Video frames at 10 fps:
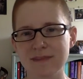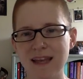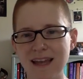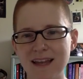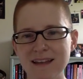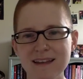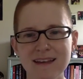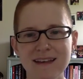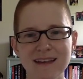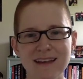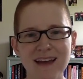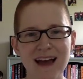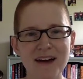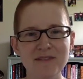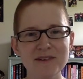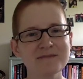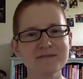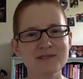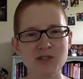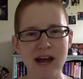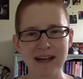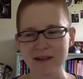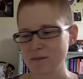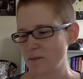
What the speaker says: and have a dragon